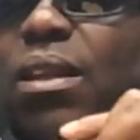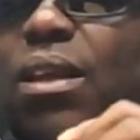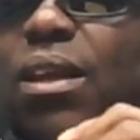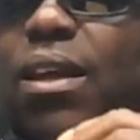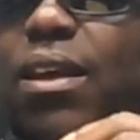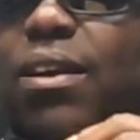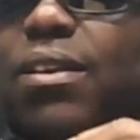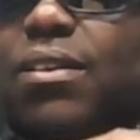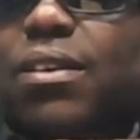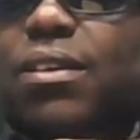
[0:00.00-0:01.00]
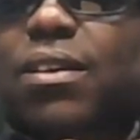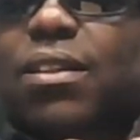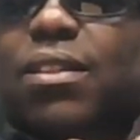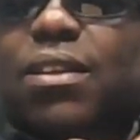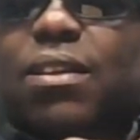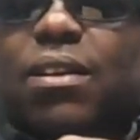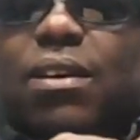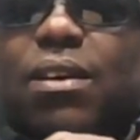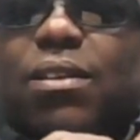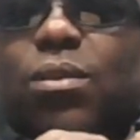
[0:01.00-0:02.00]
And
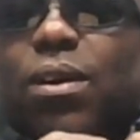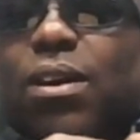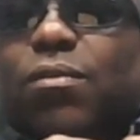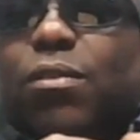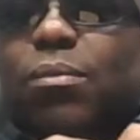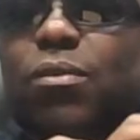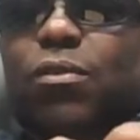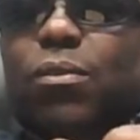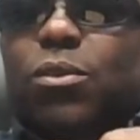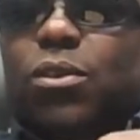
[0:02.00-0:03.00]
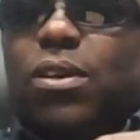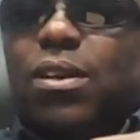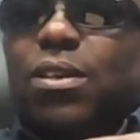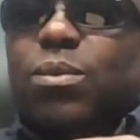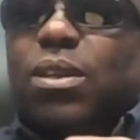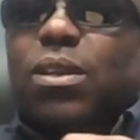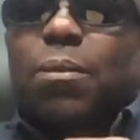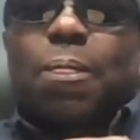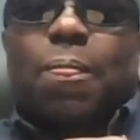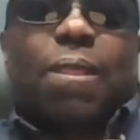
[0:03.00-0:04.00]
as you heard from Jordan last week,
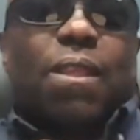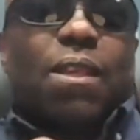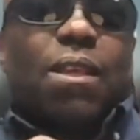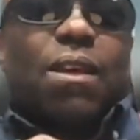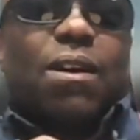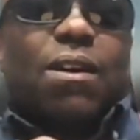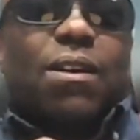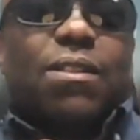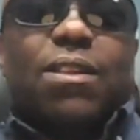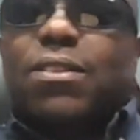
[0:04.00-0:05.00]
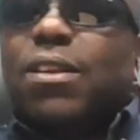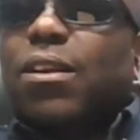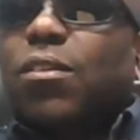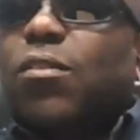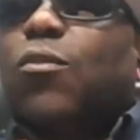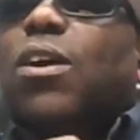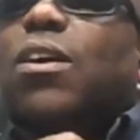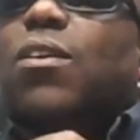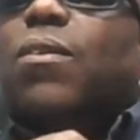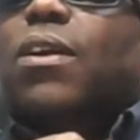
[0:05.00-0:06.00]
there's a lot of
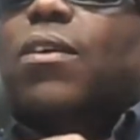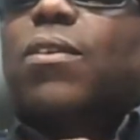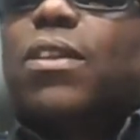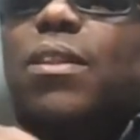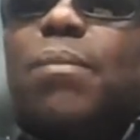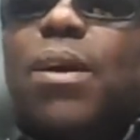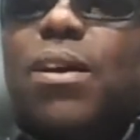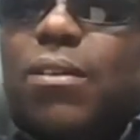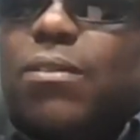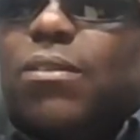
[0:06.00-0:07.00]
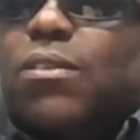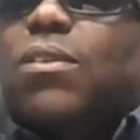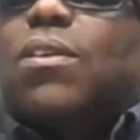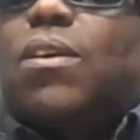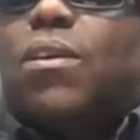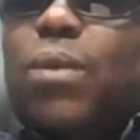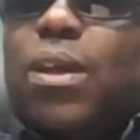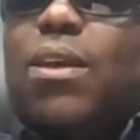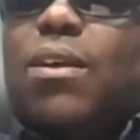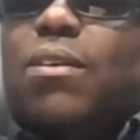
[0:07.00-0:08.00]
work going on in the background
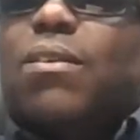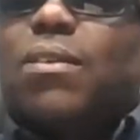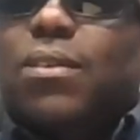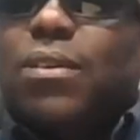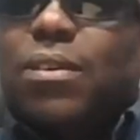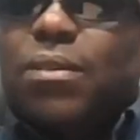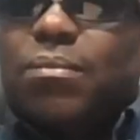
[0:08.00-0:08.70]
where a